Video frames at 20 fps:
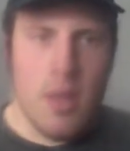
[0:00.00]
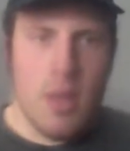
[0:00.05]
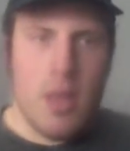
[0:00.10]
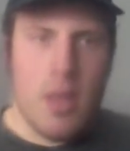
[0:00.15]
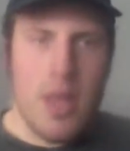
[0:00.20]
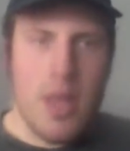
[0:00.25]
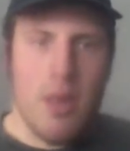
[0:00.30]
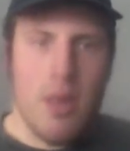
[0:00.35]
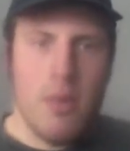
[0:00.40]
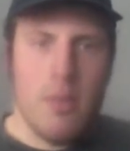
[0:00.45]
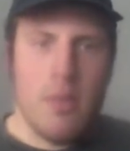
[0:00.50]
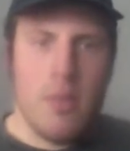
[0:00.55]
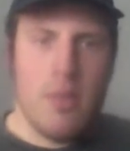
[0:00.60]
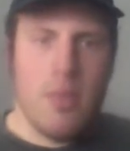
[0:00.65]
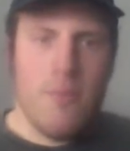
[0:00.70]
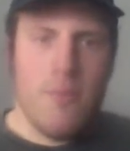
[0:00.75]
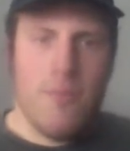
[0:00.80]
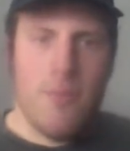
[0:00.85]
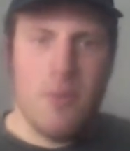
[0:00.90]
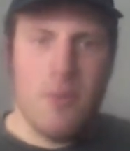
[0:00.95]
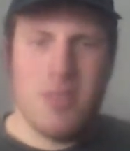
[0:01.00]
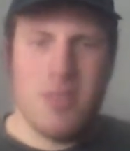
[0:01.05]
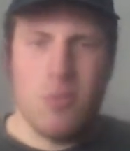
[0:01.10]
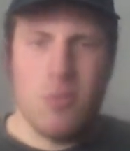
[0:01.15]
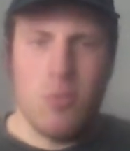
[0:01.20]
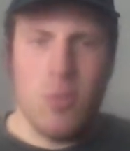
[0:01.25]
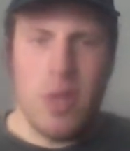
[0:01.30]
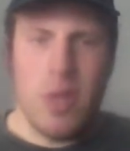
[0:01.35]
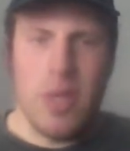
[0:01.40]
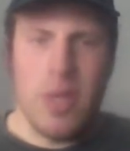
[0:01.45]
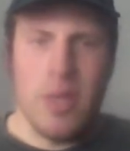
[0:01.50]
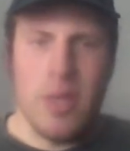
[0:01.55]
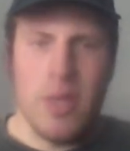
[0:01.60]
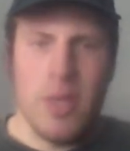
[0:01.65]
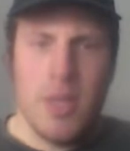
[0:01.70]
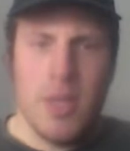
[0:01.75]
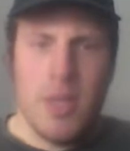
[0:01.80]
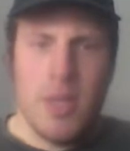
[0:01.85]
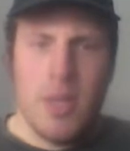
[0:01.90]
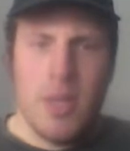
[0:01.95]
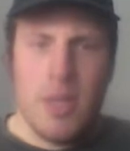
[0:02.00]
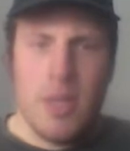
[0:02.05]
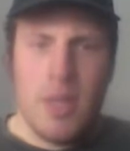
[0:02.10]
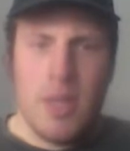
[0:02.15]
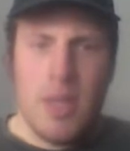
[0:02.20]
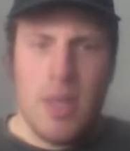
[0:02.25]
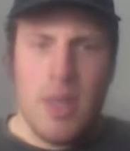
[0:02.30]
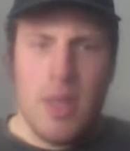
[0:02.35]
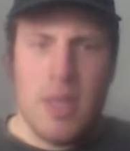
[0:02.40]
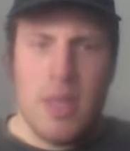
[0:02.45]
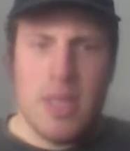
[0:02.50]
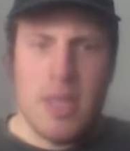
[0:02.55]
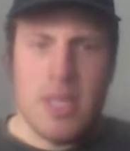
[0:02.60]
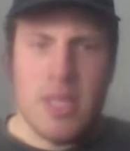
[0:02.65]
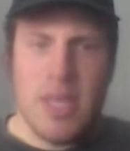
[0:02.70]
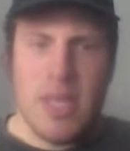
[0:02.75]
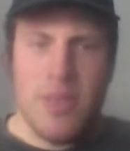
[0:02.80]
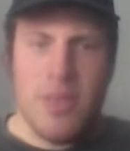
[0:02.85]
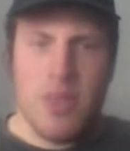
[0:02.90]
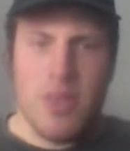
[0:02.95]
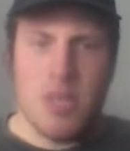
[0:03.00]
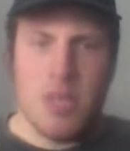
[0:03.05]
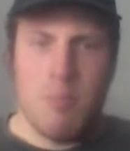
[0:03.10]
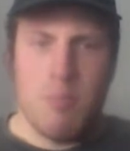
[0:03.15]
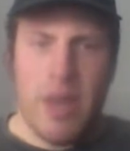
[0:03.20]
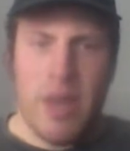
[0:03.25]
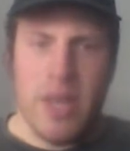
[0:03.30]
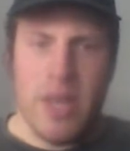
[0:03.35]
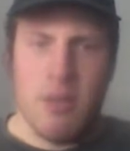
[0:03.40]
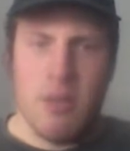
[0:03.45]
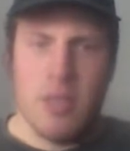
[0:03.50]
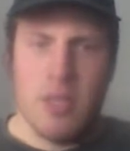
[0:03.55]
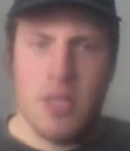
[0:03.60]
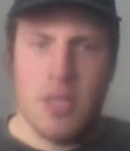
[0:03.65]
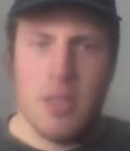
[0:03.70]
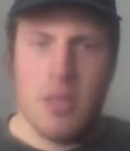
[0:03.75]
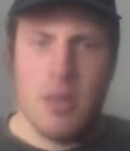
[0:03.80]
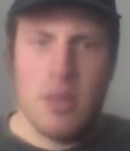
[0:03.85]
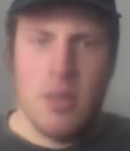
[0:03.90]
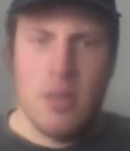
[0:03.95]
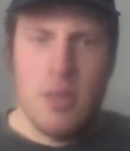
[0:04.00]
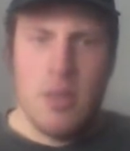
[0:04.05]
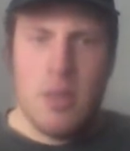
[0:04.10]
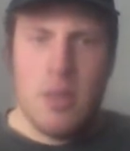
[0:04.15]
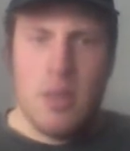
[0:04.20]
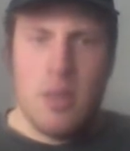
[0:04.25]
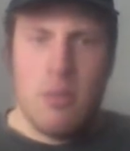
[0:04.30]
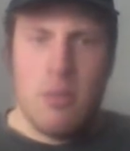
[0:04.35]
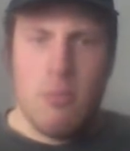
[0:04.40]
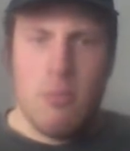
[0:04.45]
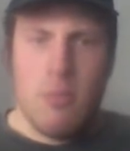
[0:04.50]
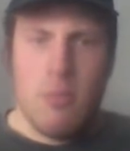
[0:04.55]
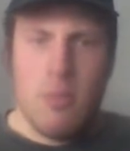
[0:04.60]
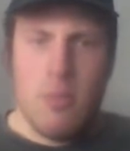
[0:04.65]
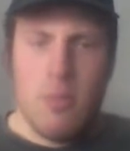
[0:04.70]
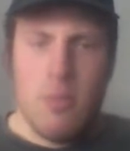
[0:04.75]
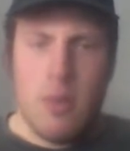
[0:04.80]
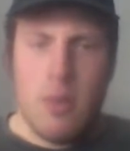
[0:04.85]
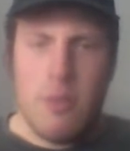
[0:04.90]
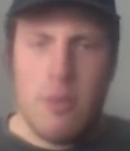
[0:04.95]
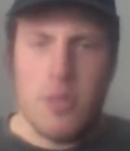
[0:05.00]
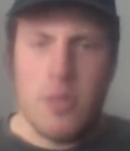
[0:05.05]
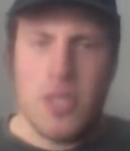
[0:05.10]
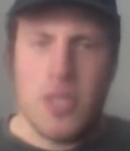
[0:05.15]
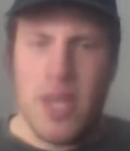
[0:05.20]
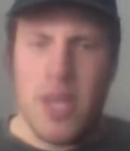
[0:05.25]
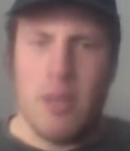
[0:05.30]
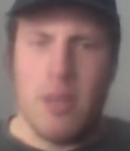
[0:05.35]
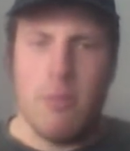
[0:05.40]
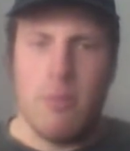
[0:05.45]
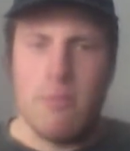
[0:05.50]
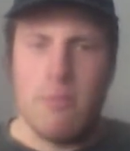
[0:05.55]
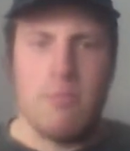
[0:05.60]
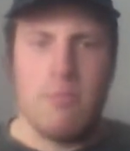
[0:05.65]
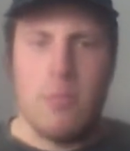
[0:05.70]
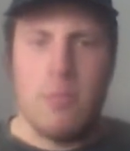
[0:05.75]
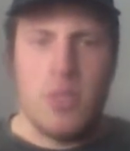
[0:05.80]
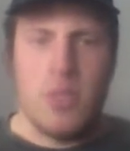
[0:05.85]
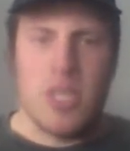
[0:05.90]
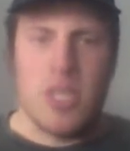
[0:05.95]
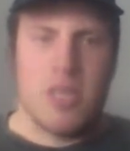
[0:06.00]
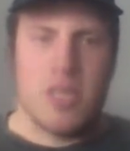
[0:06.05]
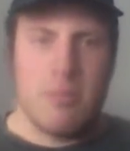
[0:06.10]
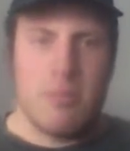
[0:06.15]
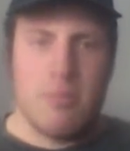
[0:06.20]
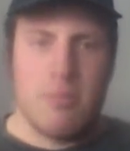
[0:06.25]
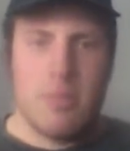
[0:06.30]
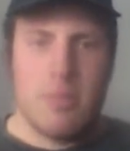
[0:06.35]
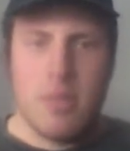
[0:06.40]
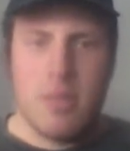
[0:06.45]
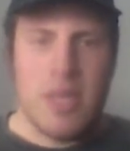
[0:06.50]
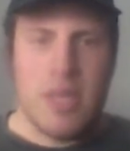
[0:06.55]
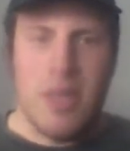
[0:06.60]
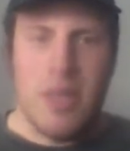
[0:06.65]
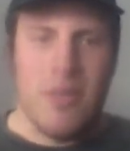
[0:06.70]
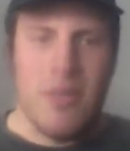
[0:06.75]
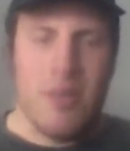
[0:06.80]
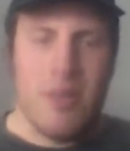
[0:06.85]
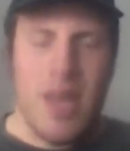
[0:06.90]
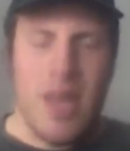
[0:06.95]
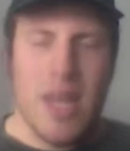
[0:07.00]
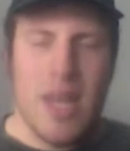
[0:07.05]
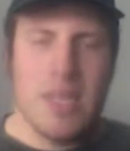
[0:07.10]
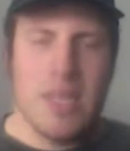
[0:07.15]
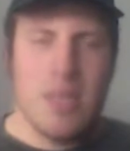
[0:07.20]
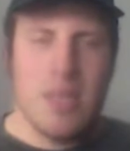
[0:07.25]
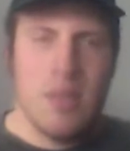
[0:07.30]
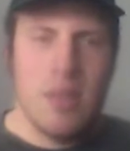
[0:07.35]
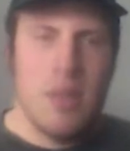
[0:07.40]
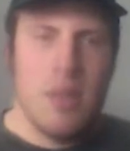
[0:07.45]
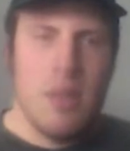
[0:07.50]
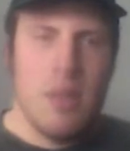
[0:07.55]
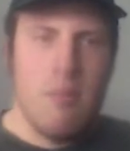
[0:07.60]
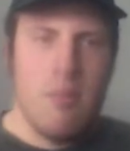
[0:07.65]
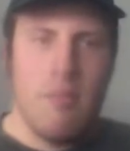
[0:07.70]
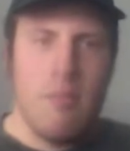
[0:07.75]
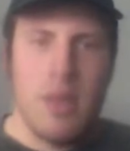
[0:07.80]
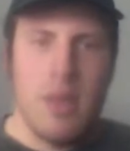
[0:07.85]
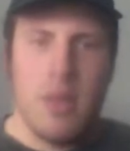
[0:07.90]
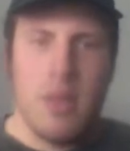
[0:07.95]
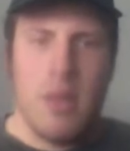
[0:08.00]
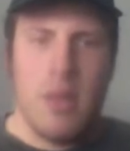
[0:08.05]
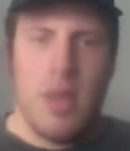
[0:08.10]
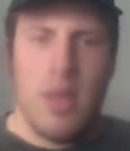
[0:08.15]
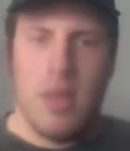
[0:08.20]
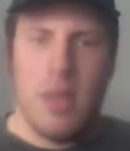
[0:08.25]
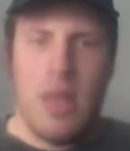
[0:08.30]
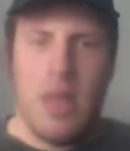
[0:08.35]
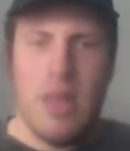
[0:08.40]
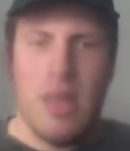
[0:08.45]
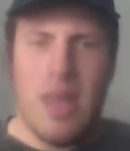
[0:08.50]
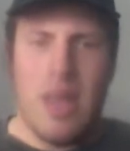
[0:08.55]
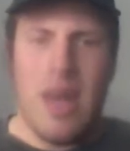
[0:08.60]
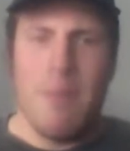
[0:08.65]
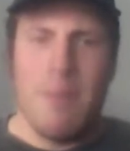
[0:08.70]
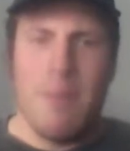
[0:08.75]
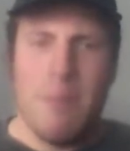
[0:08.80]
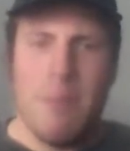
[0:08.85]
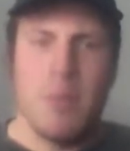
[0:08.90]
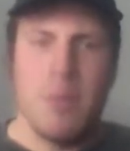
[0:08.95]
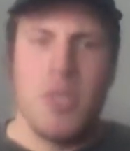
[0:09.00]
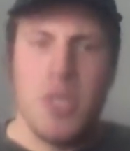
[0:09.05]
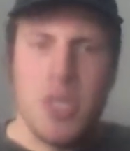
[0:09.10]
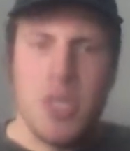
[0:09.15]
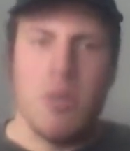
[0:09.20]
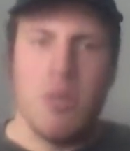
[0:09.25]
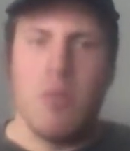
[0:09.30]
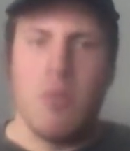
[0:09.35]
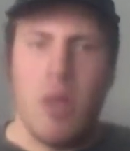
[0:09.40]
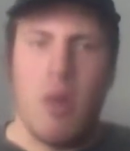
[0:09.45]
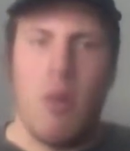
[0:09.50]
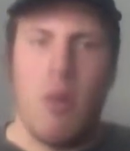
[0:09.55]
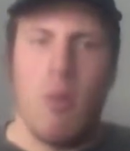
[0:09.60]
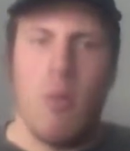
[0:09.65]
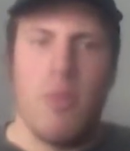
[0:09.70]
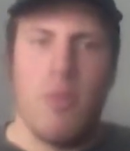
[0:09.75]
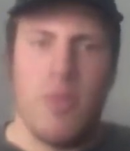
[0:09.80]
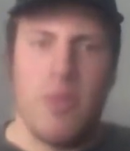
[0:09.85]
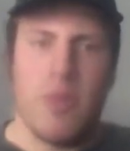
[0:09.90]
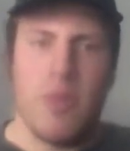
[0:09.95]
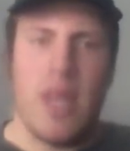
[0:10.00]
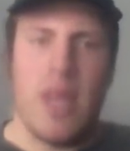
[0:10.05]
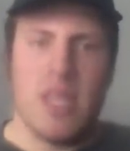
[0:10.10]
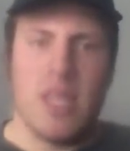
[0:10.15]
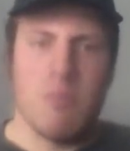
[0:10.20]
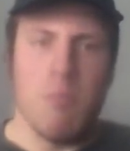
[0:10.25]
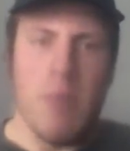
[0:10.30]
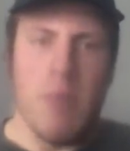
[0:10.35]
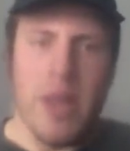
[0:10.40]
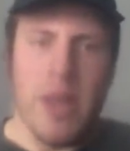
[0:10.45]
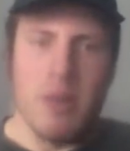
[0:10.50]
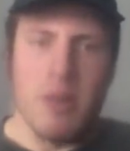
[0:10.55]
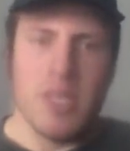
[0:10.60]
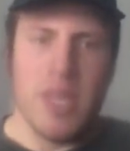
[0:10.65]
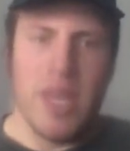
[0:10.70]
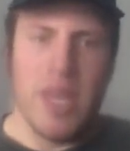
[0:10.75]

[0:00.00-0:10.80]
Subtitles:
Now, the first one is that they're spiders, which I just say they're not. But a lot of people do know that they're not spiders.